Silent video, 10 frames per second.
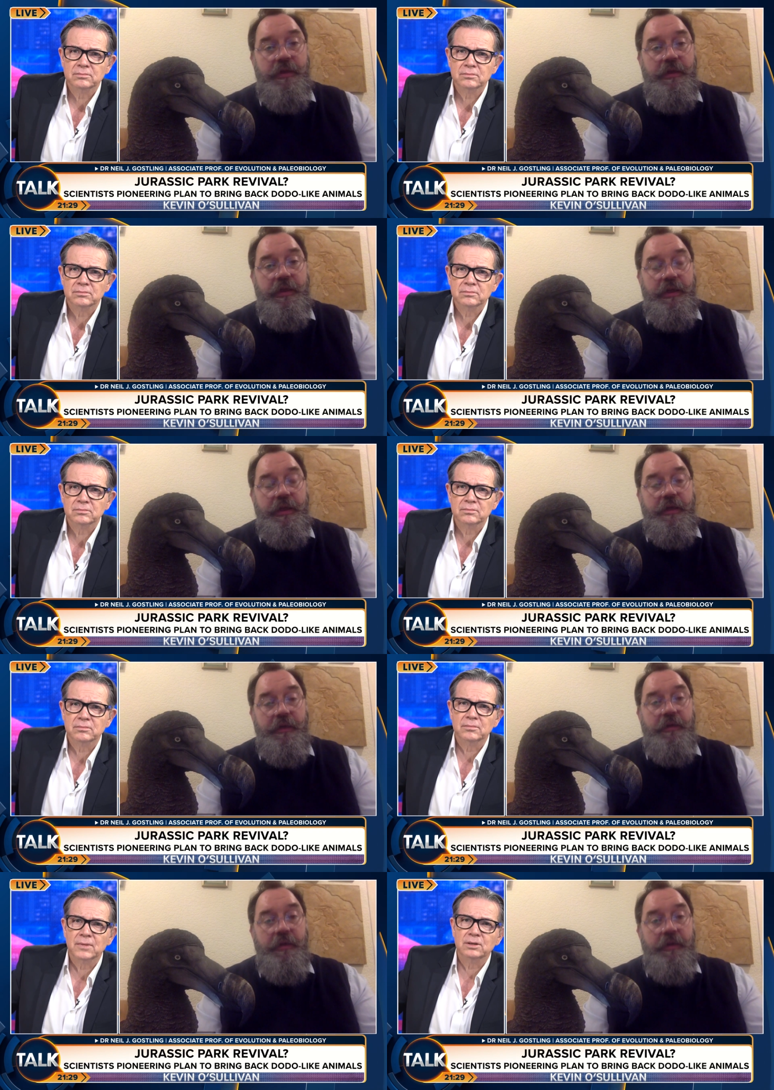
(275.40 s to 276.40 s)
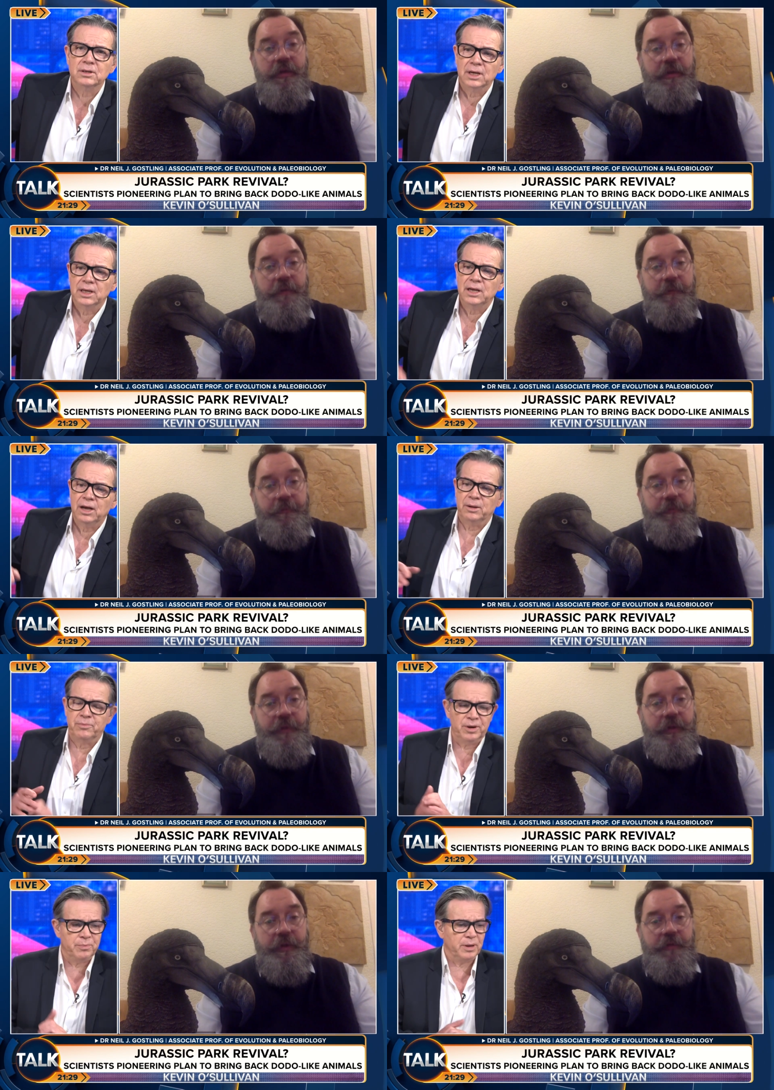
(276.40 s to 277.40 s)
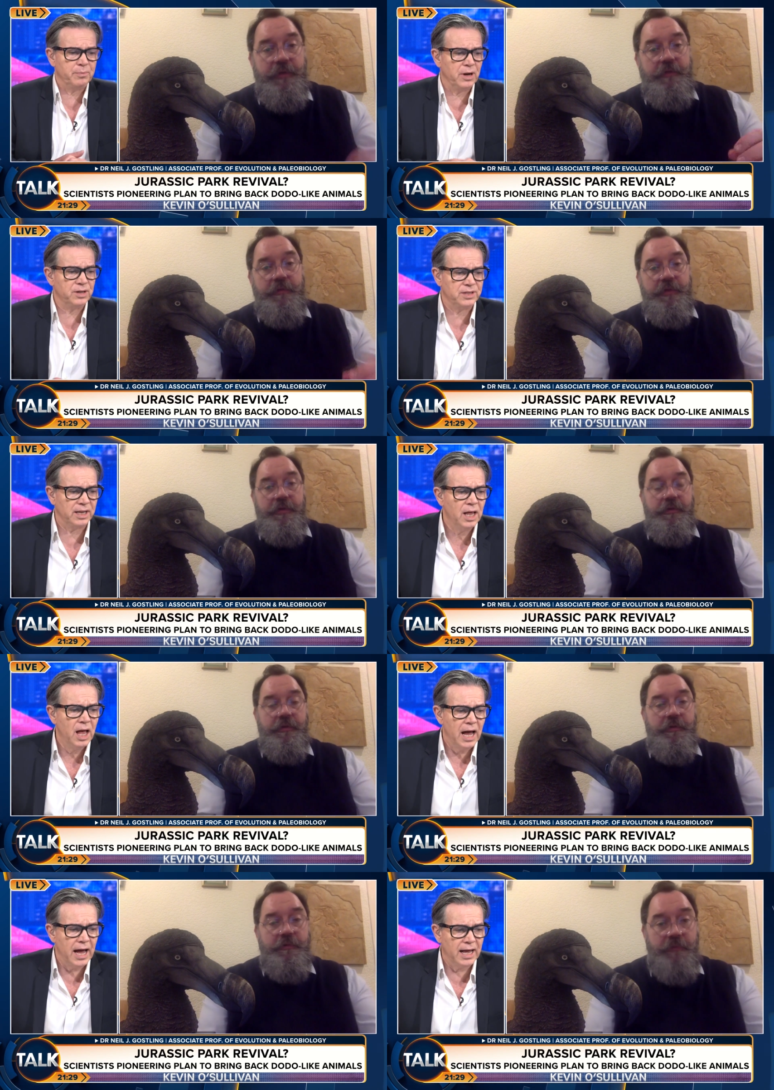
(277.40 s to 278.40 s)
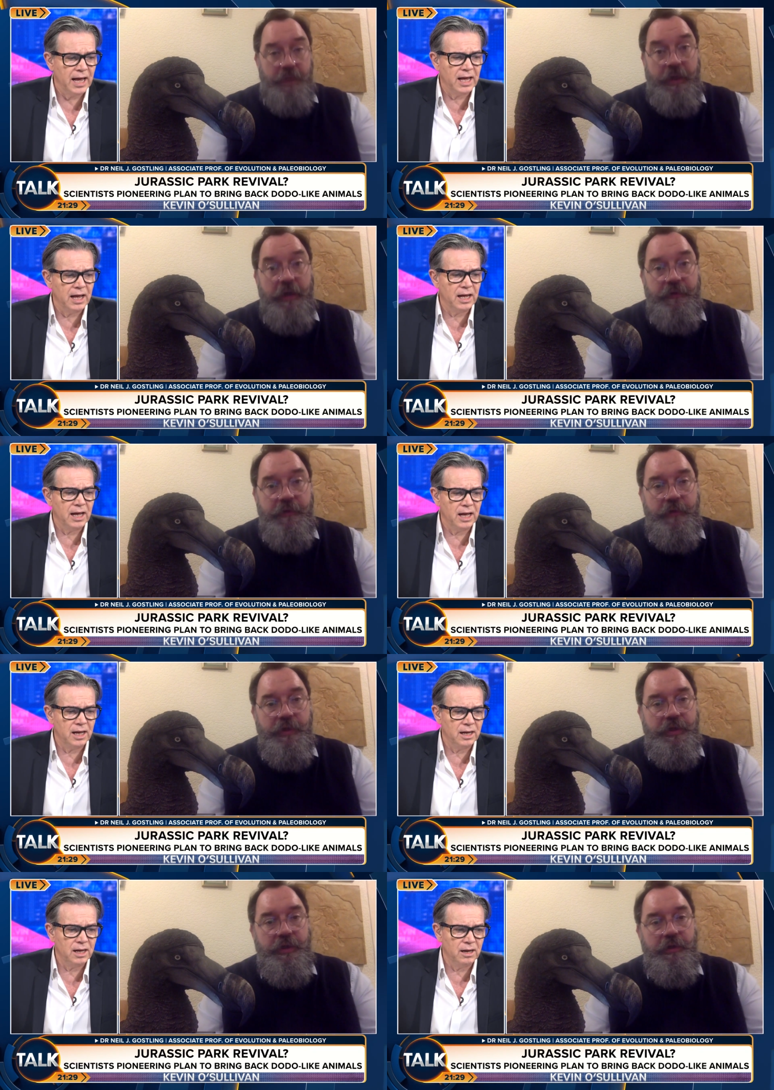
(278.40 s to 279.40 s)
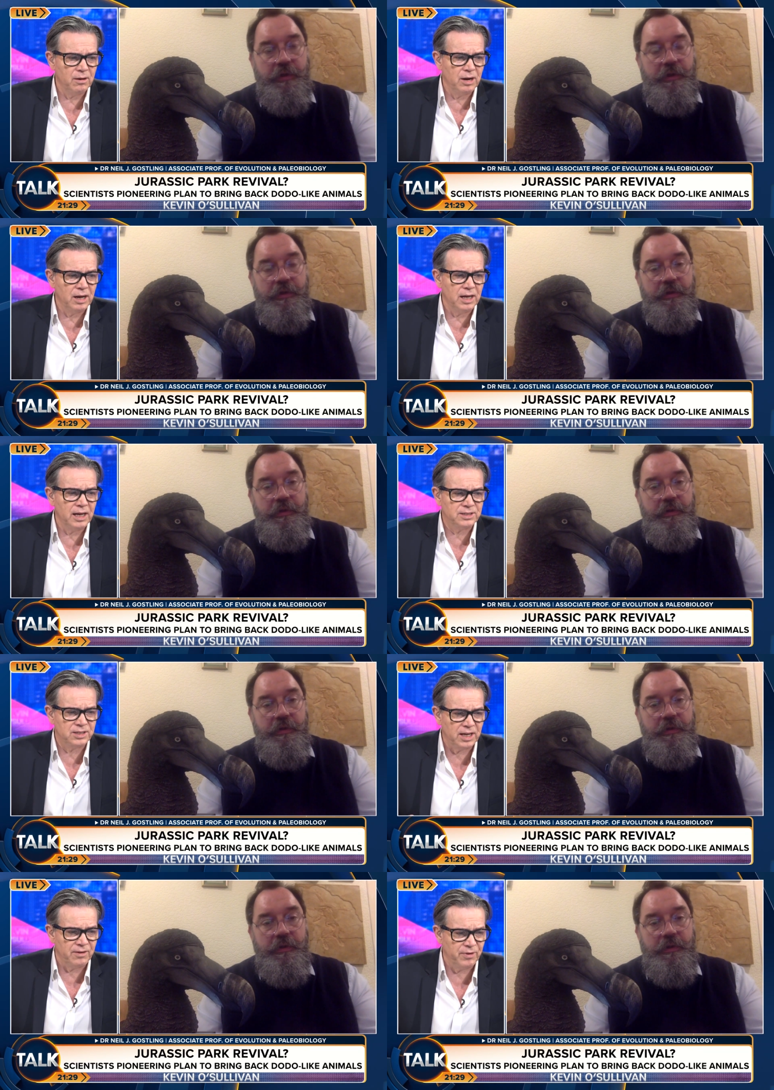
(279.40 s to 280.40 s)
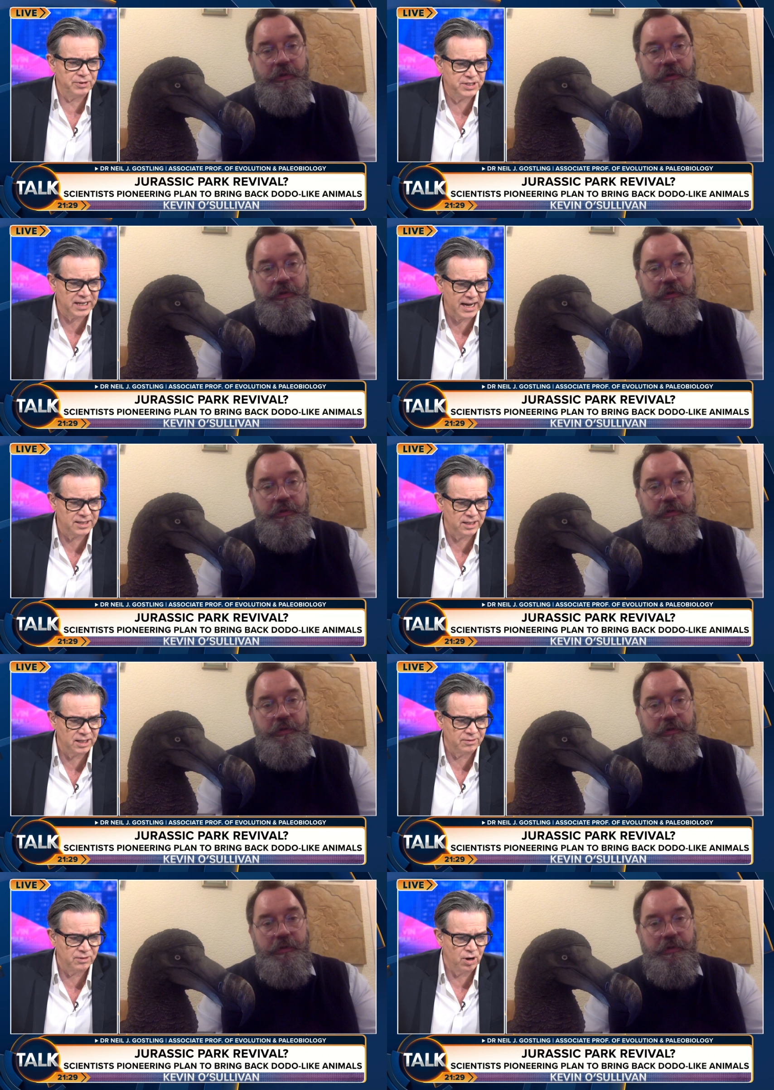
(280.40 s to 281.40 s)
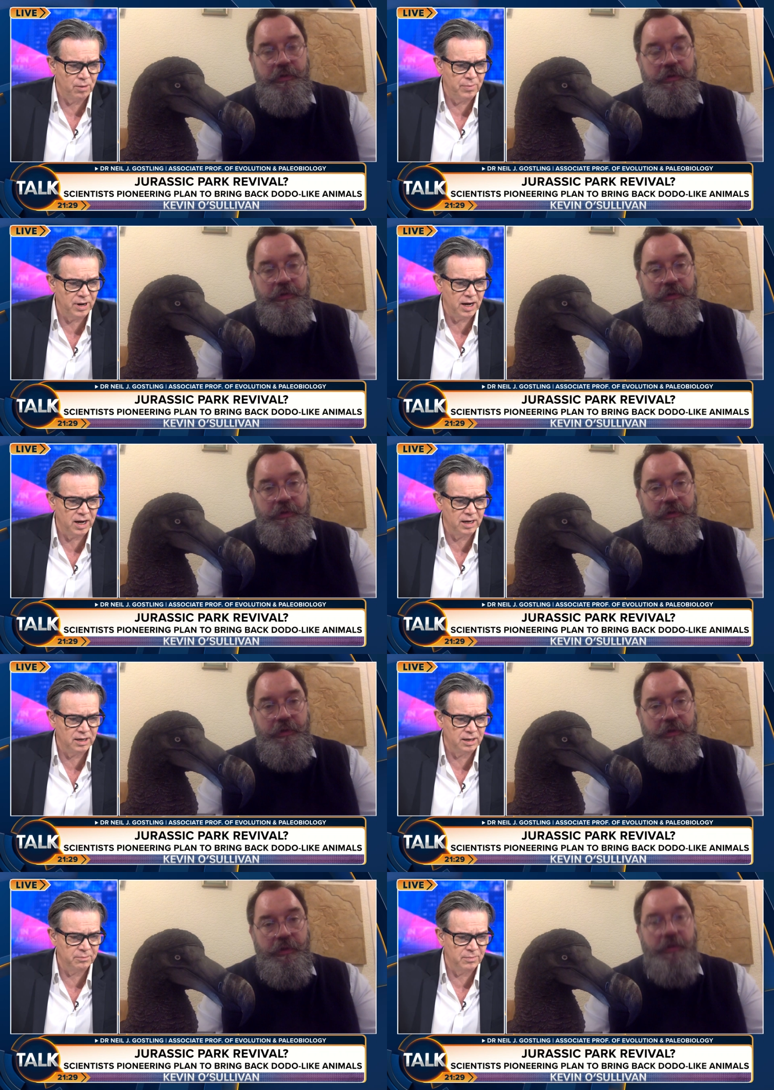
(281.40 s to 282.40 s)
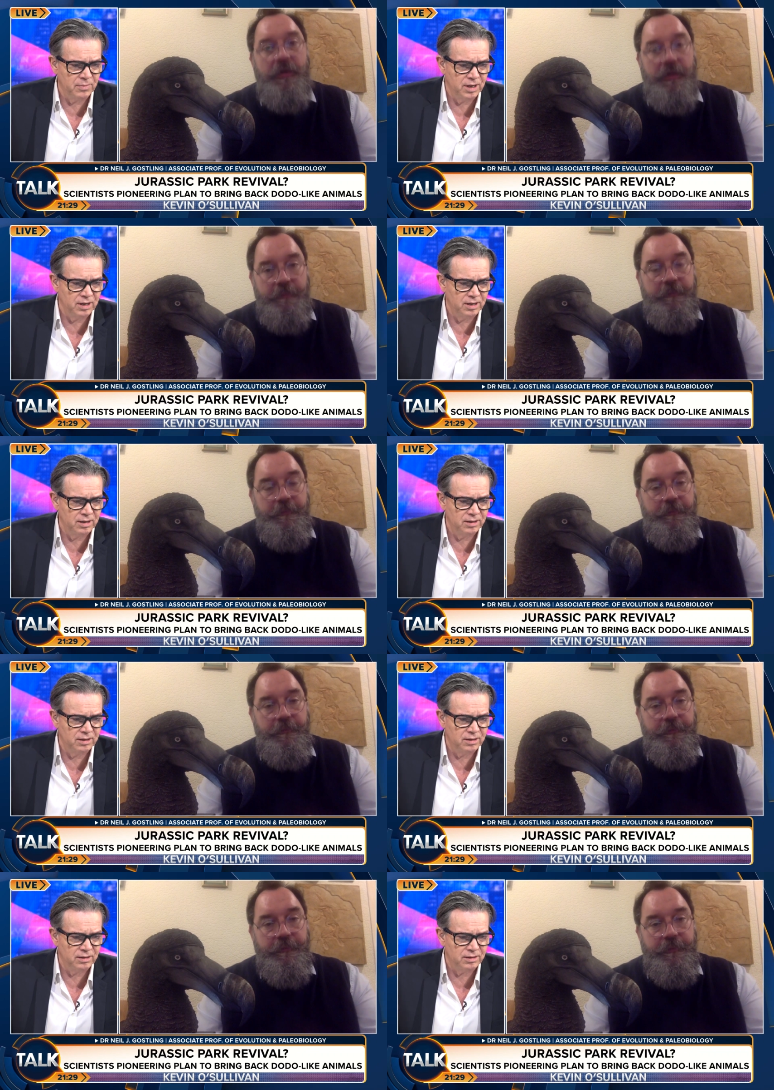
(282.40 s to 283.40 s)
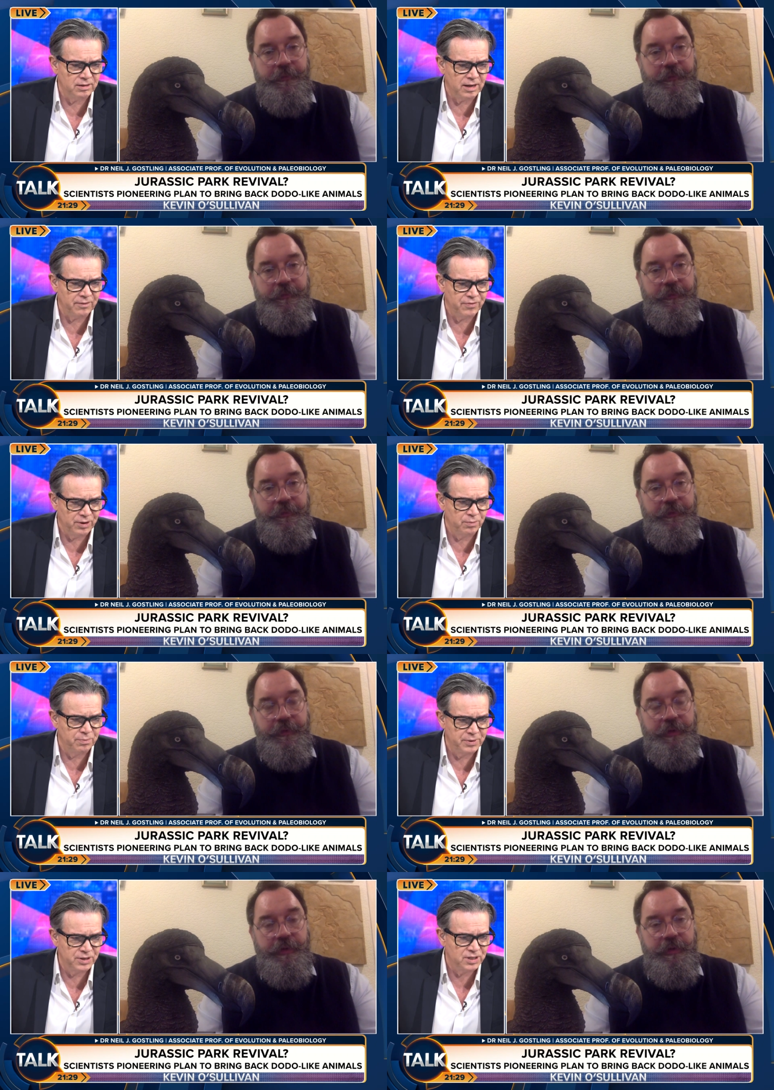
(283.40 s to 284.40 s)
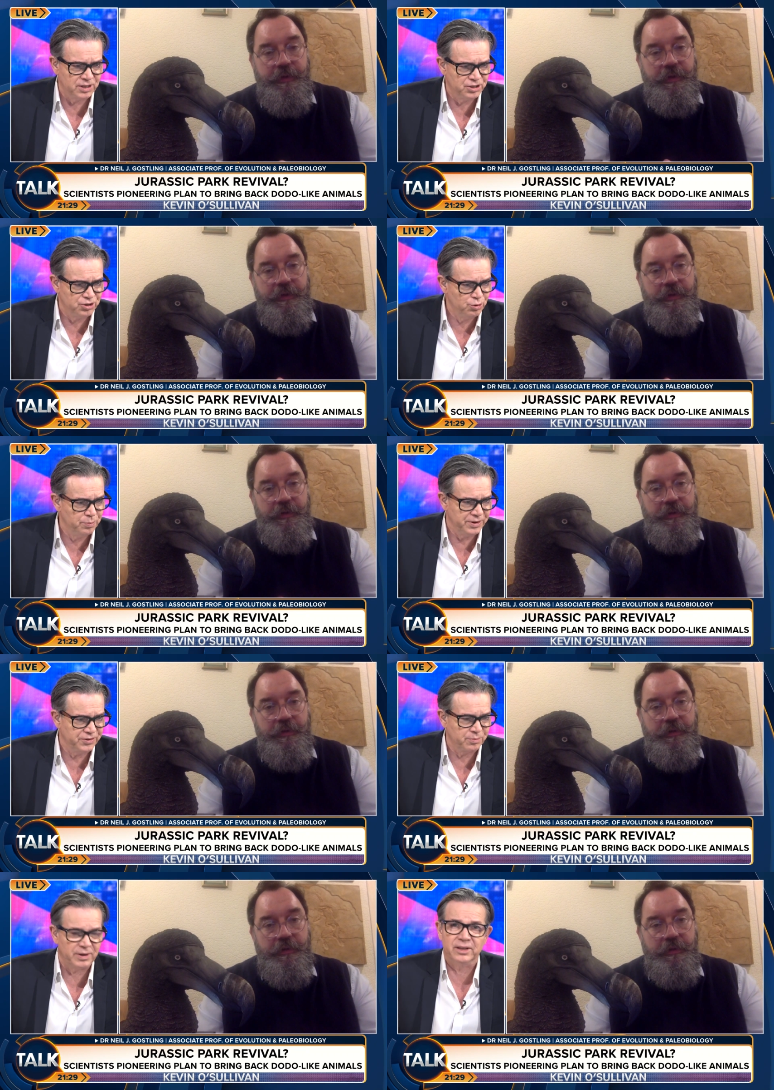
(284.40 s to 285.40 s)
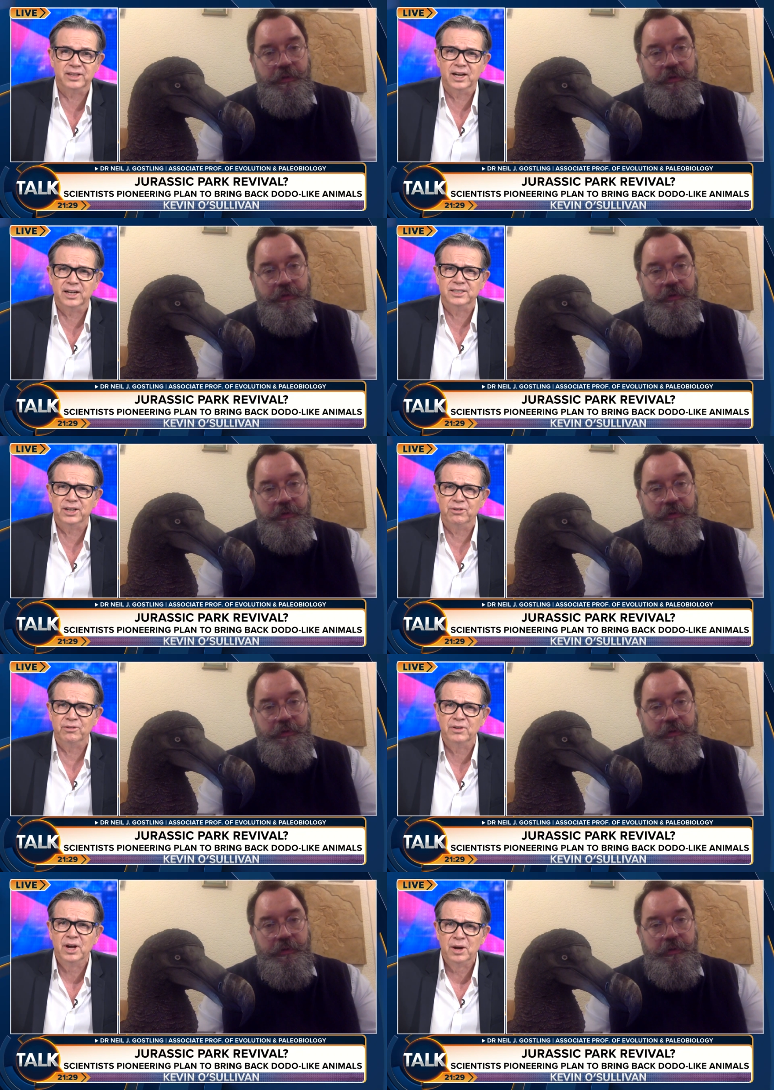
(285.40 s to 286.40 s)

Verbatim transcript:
Speaker 1: like that.
Speaker 2: Okay. Okay. Pretty big oh. birds then. Uh, yeah, uh, yeah, very much so. Uh, uh, as I say, very sad that they've gone, but I, am uh, I feel personally dubious about the idea of